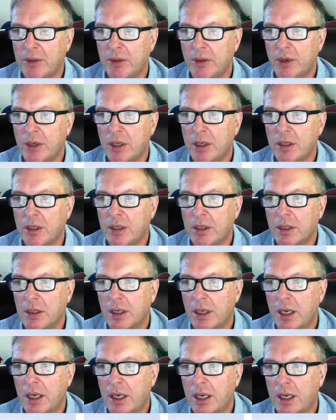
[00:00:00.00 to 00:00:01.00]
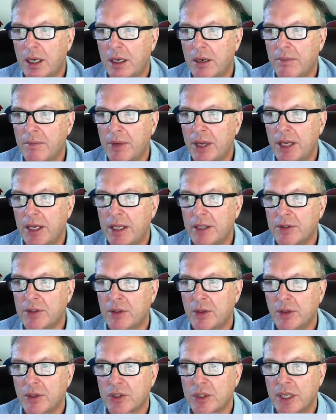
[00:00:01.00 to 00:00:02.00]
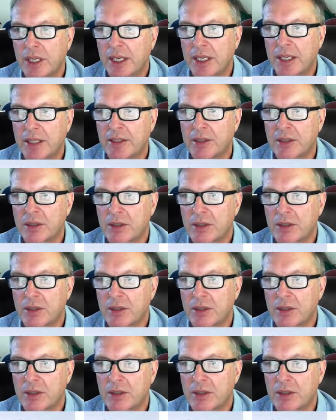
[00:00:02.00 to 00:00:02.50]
And here's your patio door,